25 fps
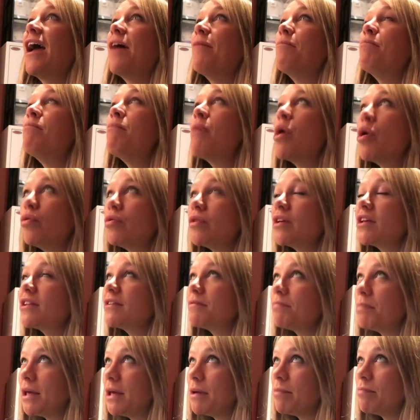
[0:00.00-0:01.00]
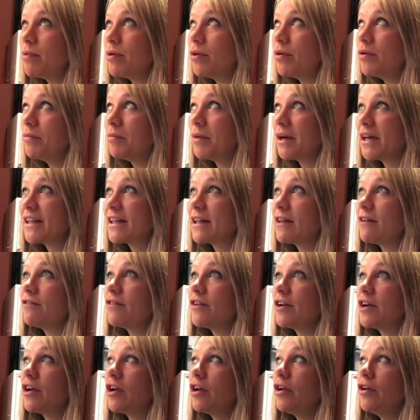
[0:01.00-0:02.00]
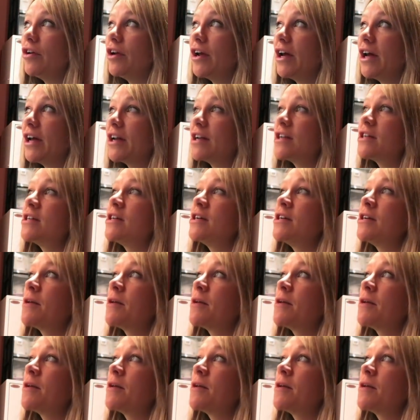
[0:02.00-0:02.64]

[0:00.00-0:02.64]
most people, myself included,